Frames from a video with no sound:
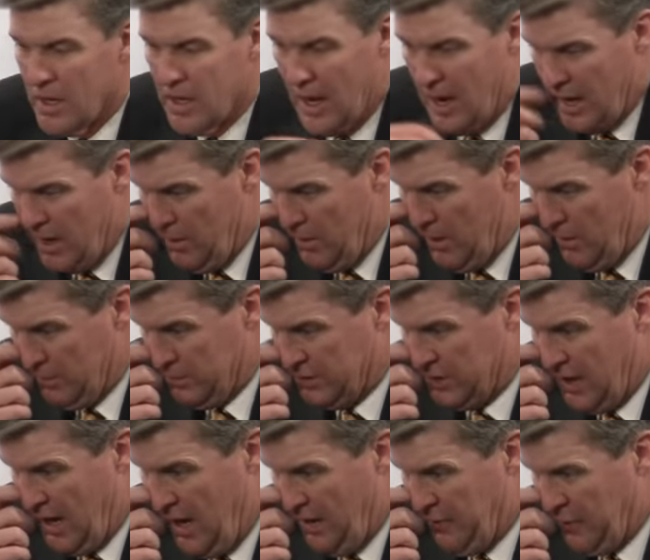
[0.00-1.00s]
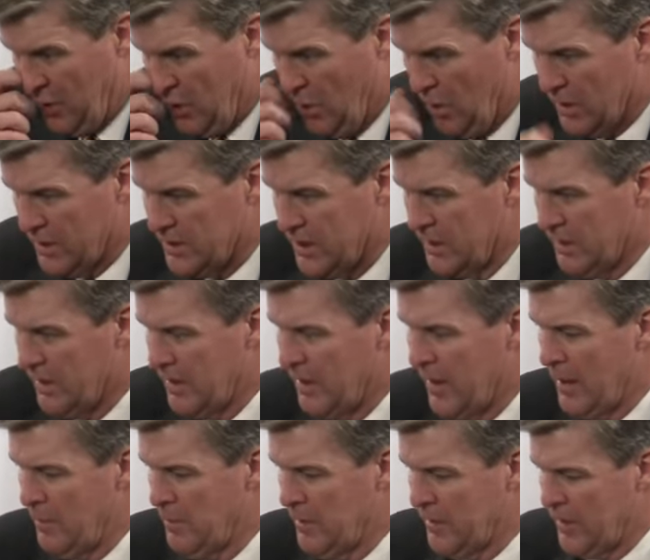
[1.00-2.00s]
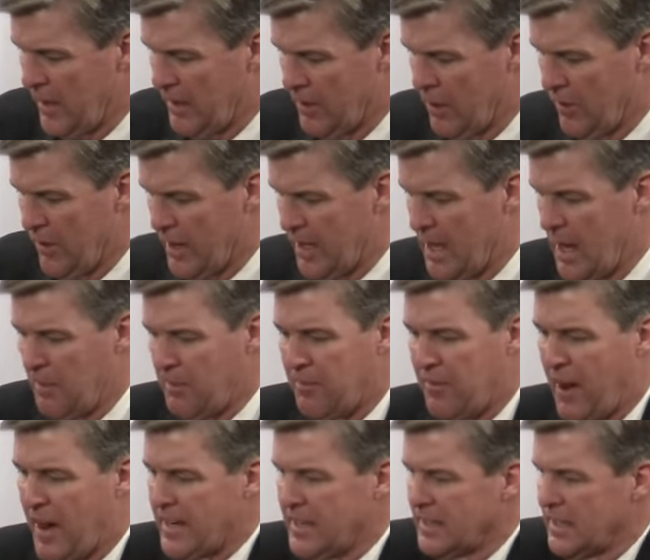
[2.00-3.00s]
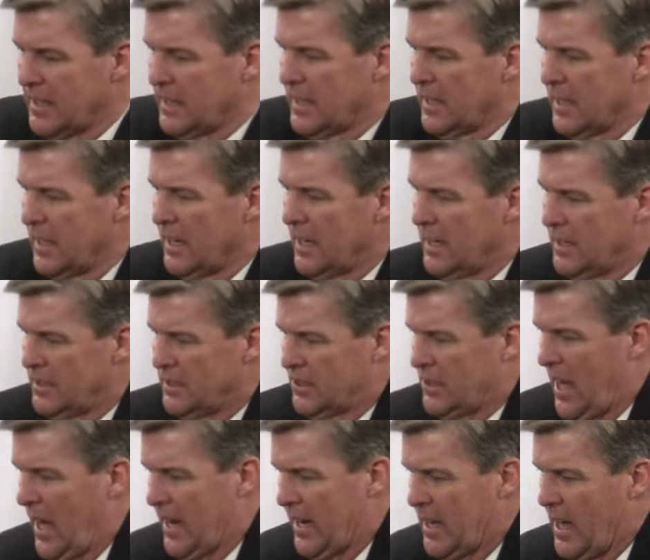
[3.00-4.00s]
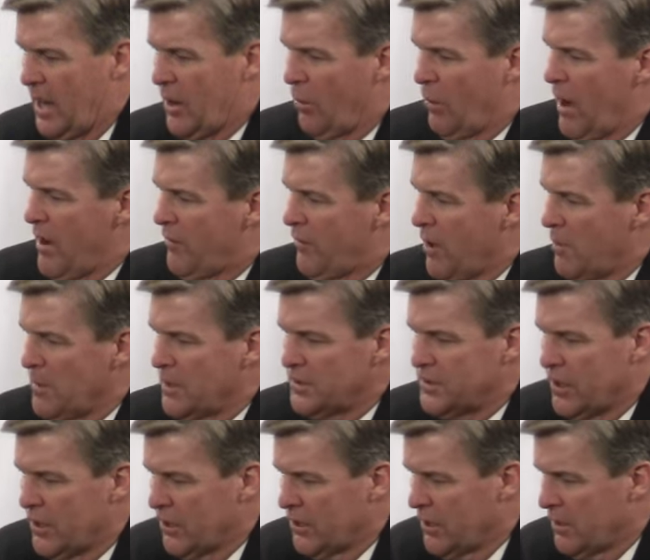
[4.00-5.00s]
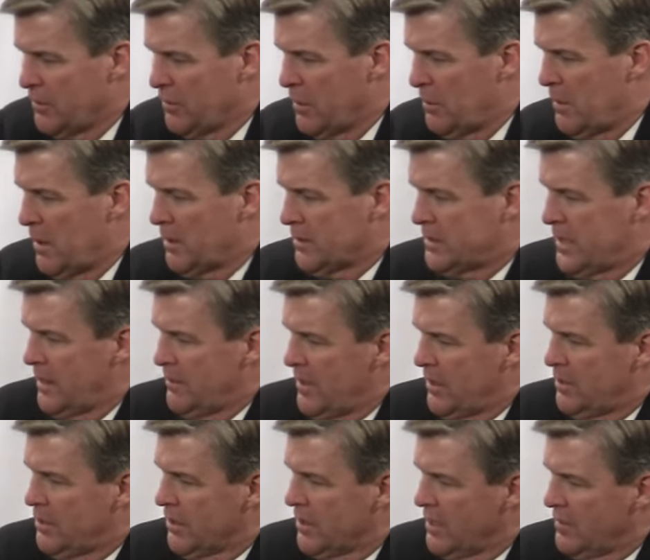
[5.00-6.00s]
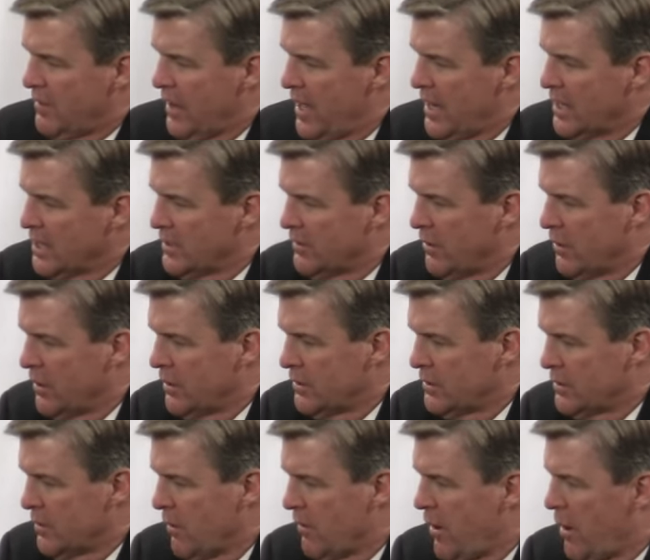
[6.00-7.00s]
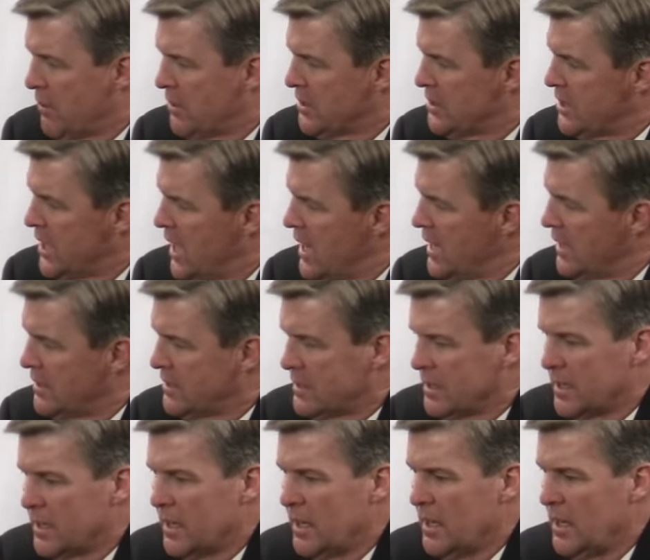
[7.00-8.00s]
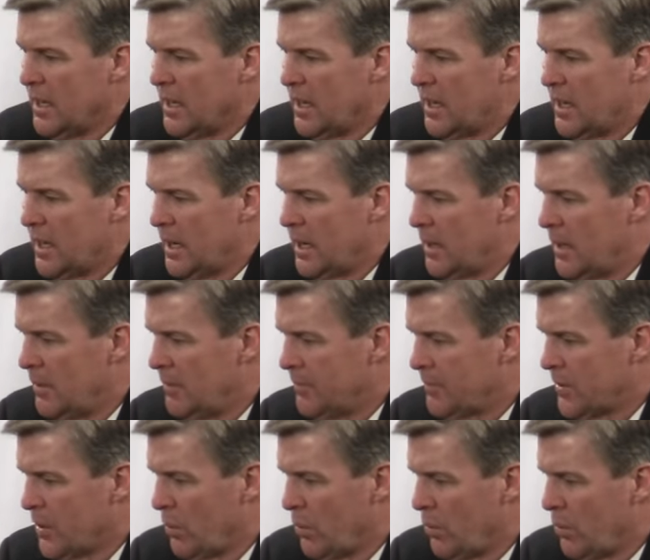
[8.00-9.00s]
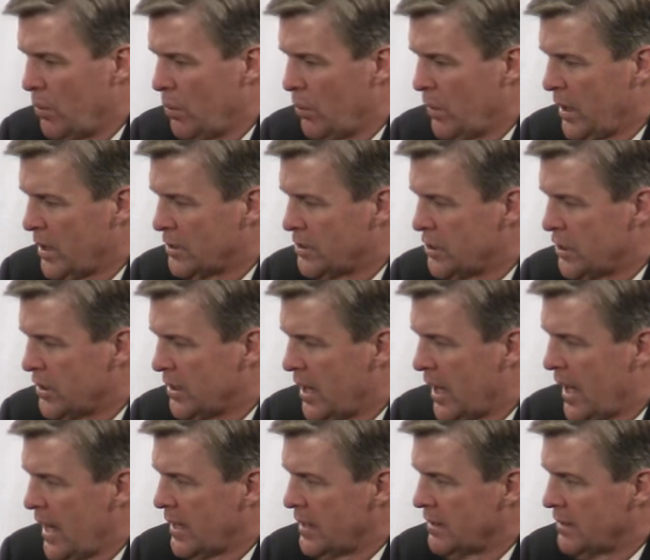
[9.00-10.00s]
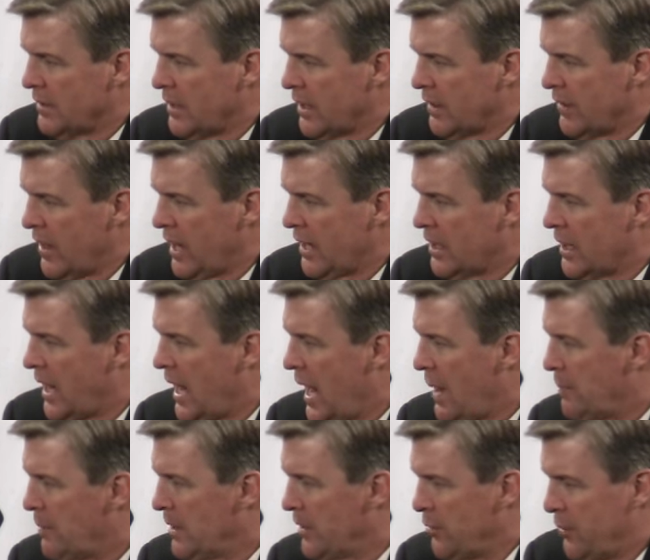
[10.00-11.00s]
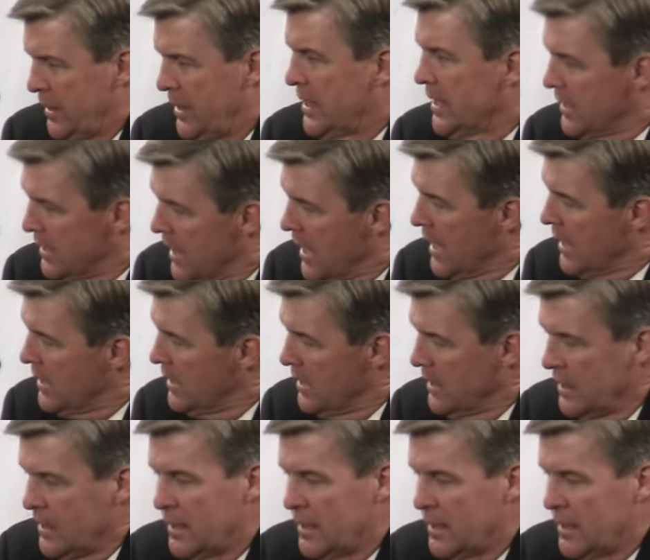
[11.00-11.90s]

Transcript: Yeah, it was tough, of course, but they kept fighting and just kind of got away from us. They're a good football team. They took advantage of some of our mistakes, and we understood that could happen if we did that.